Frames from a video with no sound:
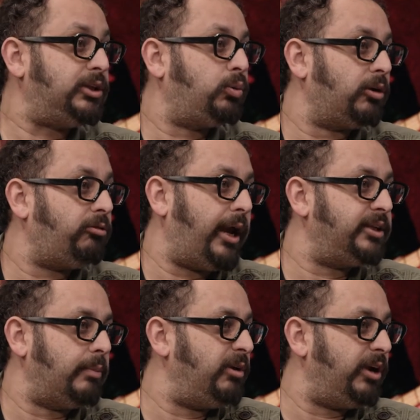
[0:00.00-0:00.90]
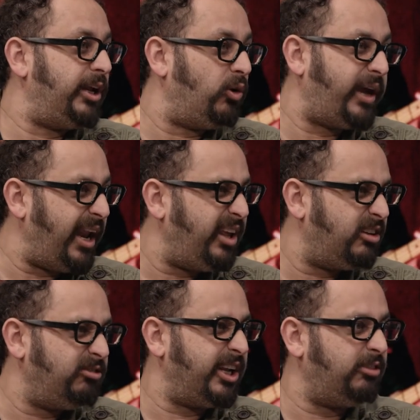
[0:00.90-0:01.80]
And that's what created something really
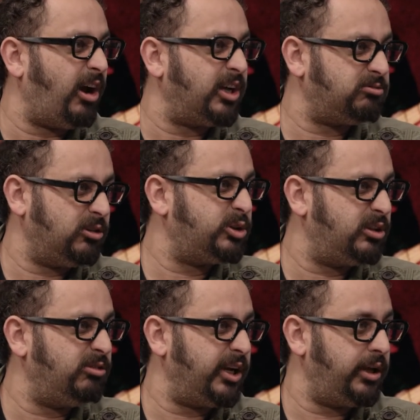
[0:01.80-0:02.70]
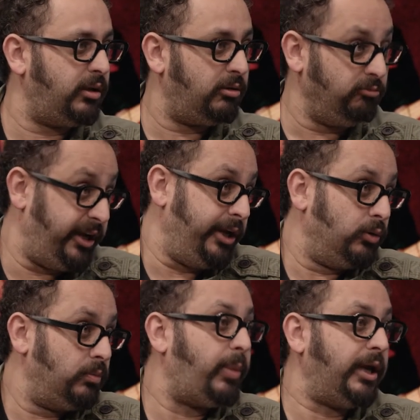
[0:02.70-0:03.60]
organic and really grassroots and really
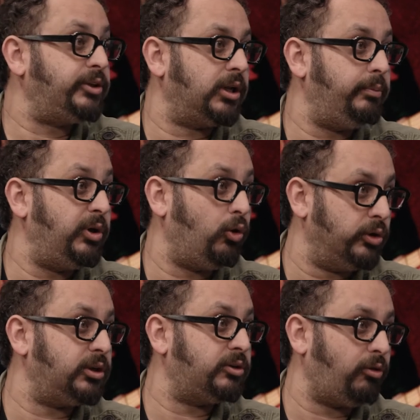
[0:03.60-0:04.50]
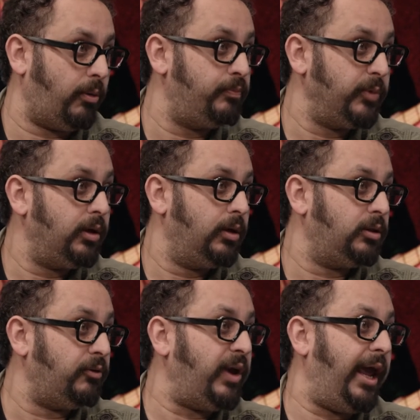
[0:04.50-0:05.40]
real, basically, because it's from
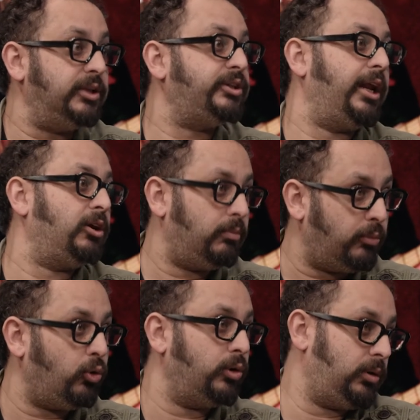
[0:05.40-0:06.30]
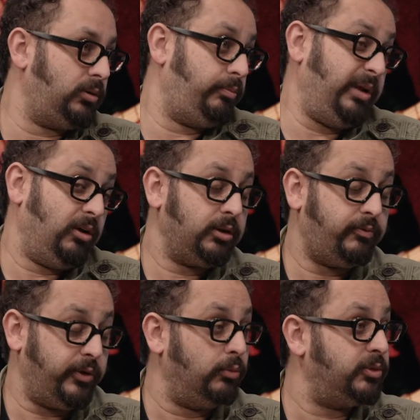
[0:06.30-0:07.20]
the fans getting on board, and a bit like
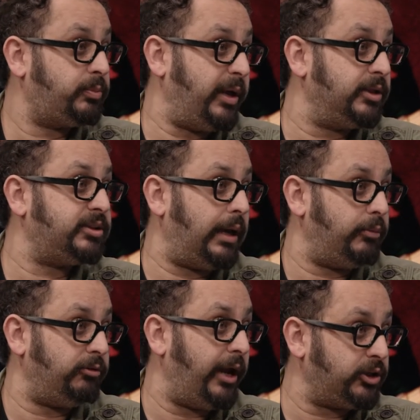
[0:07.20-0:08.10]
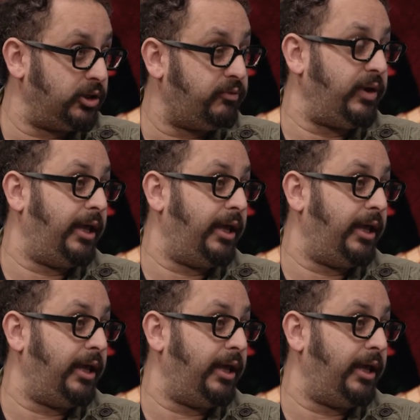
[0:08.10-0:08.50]
the film, it's been the same, the reaction, the